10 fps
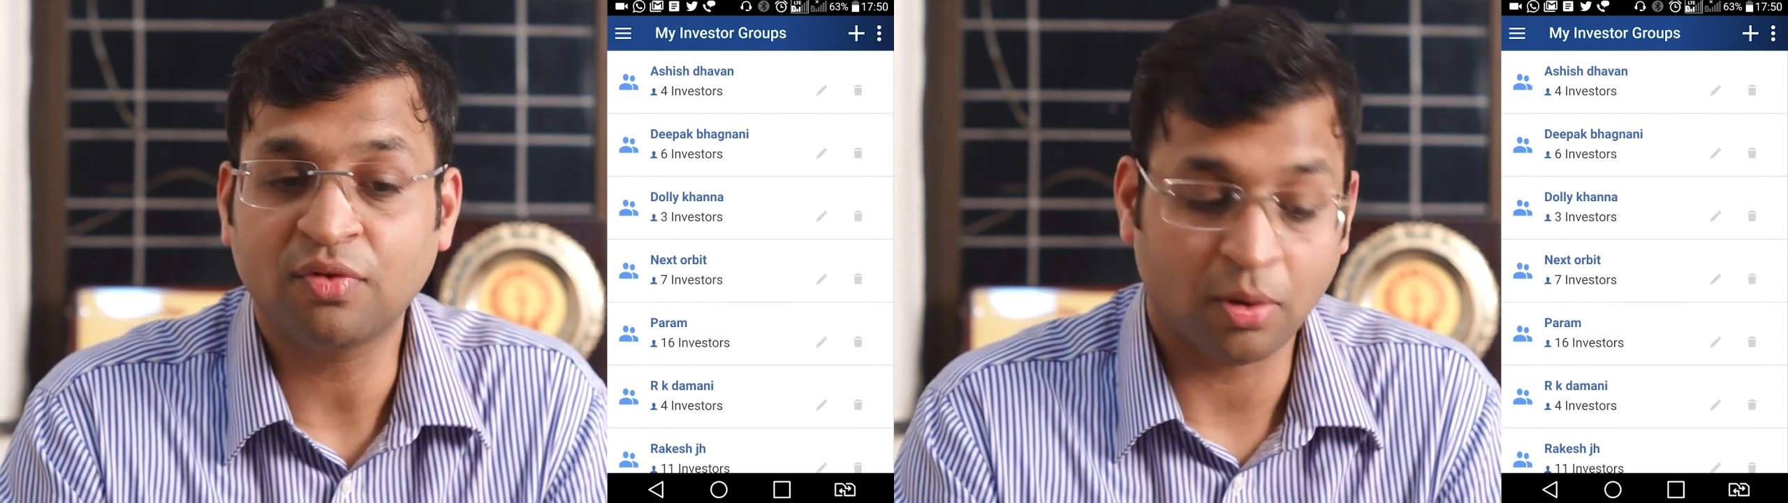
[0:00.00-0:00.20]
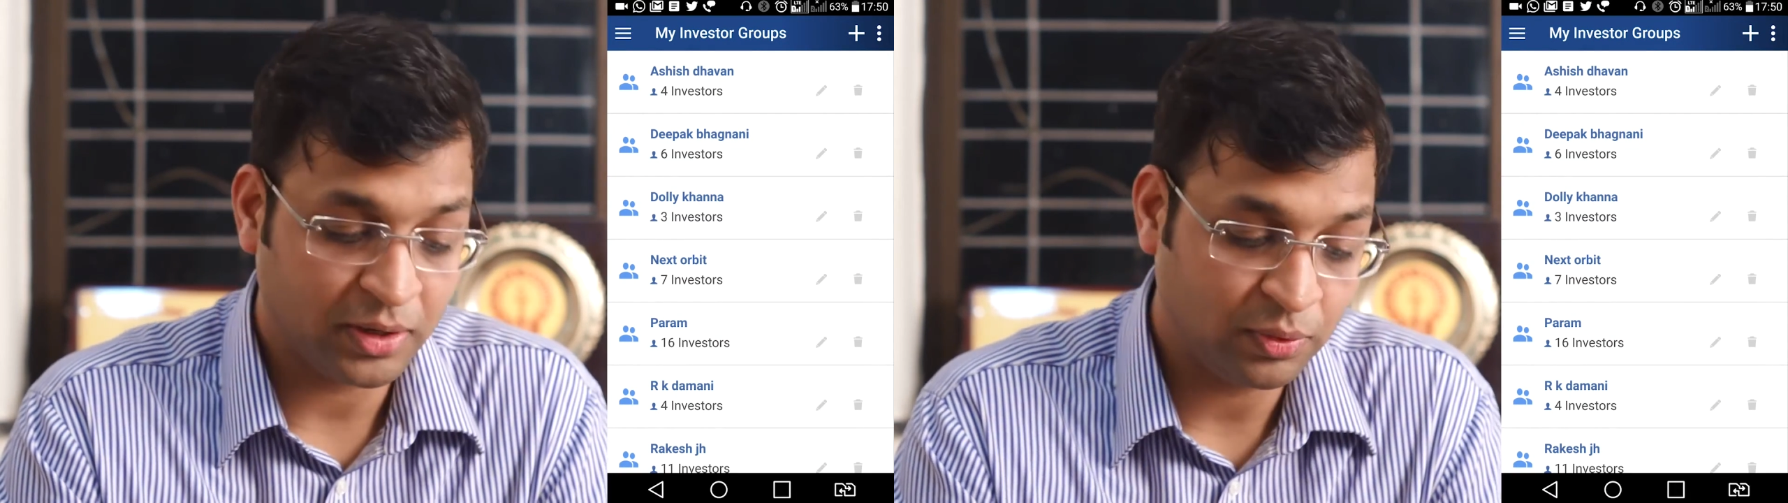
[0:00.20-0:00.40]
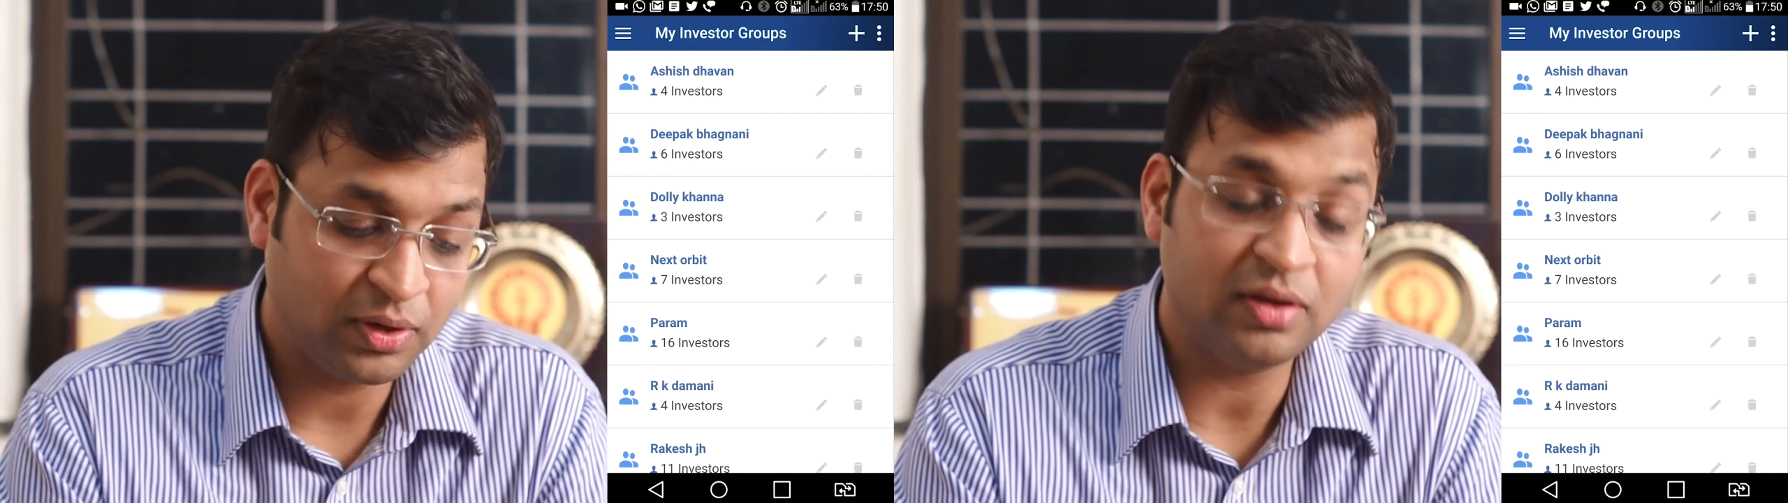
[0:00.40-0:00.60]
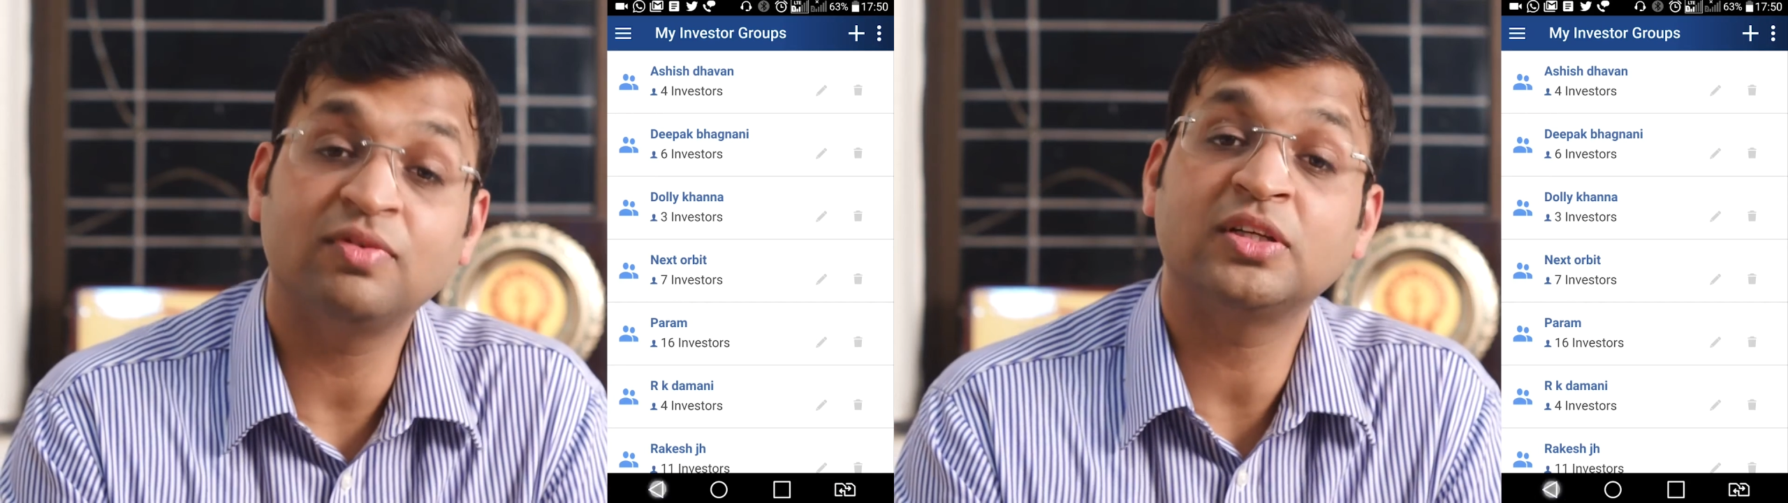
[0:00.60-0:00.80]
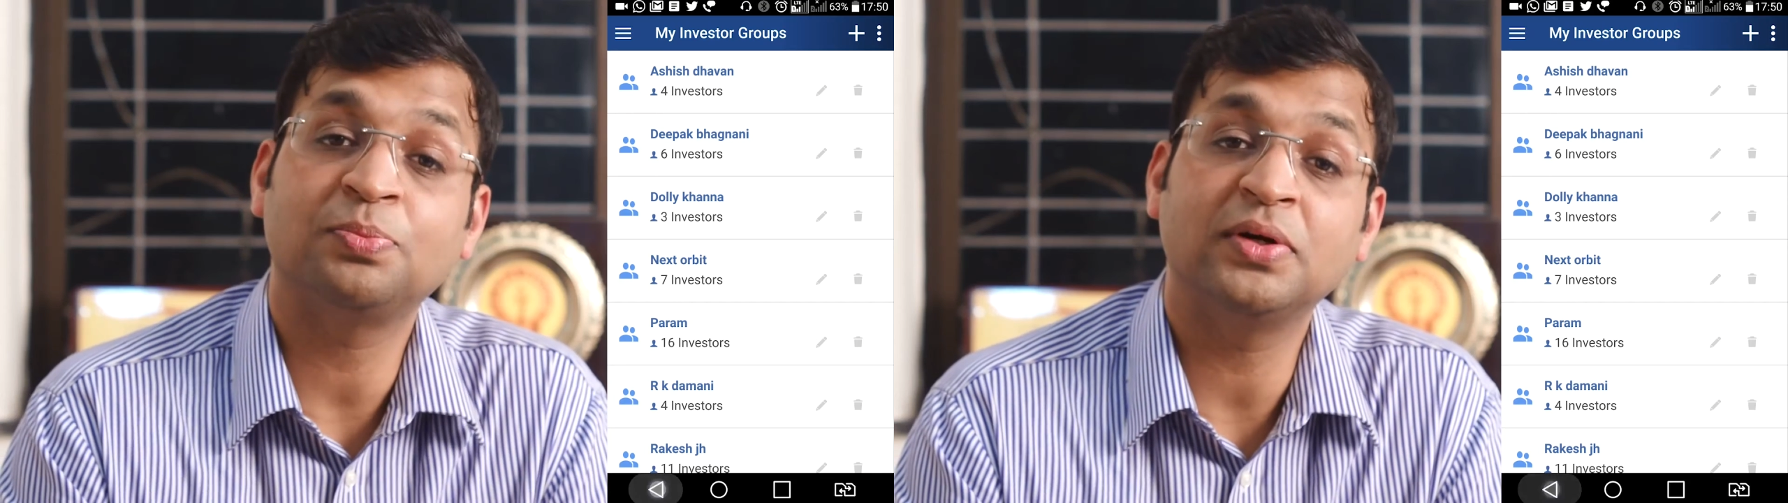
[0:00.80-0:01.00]
from equity
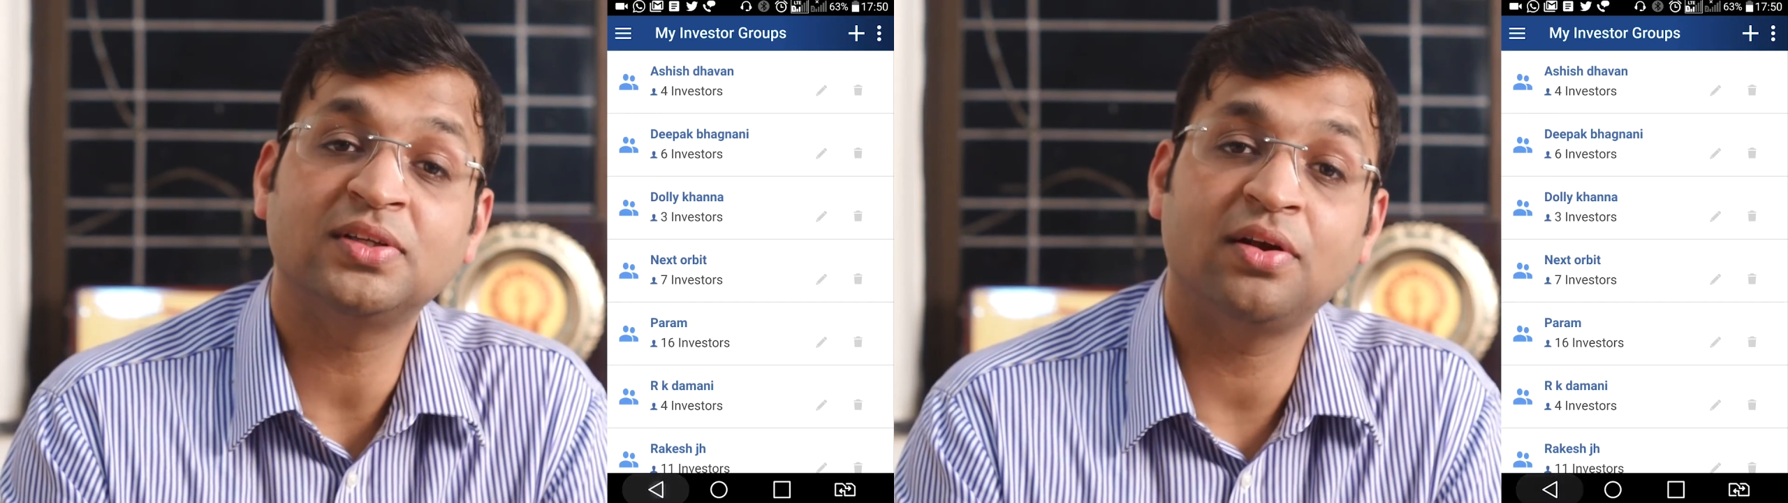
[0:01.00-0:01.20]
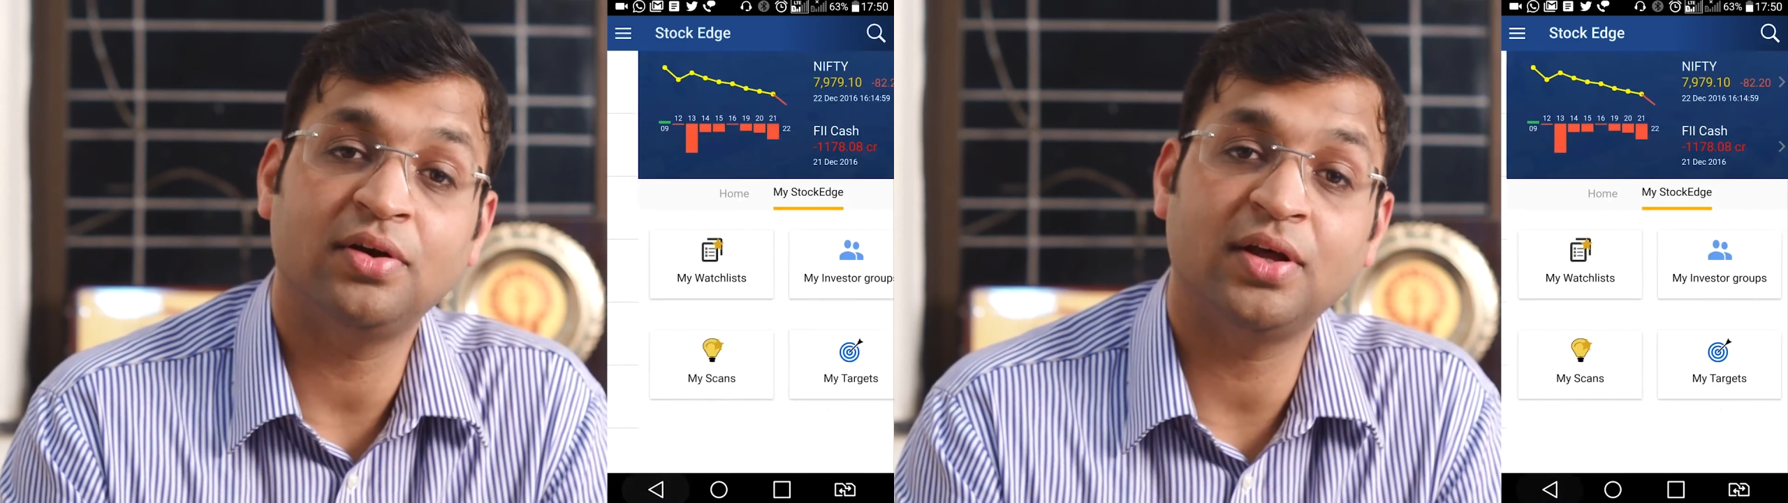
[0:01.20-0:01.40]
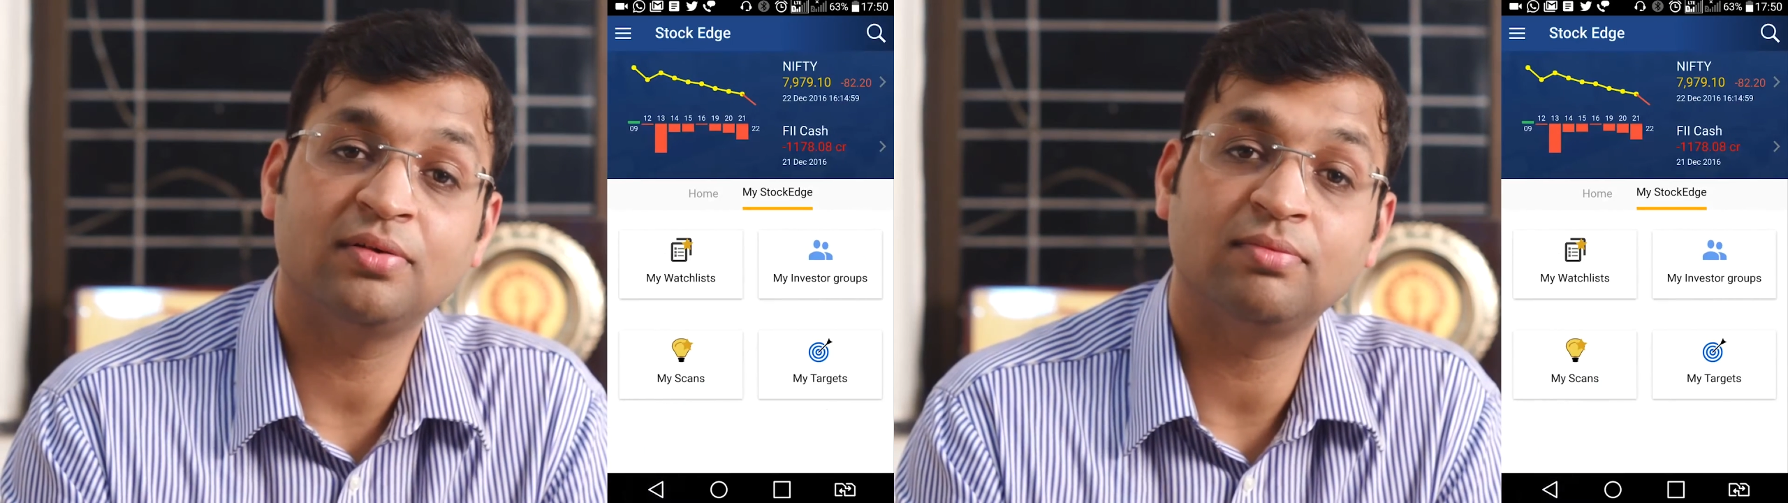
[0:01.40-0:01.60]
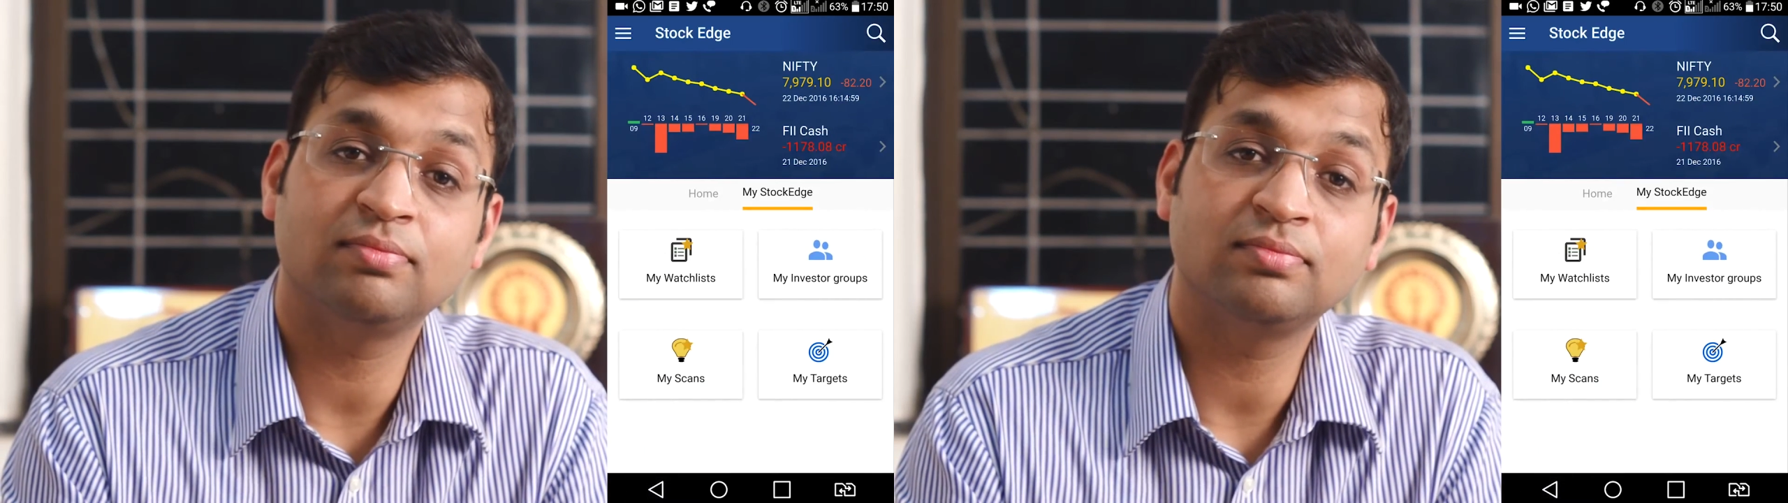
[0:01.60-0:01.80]
investments in India.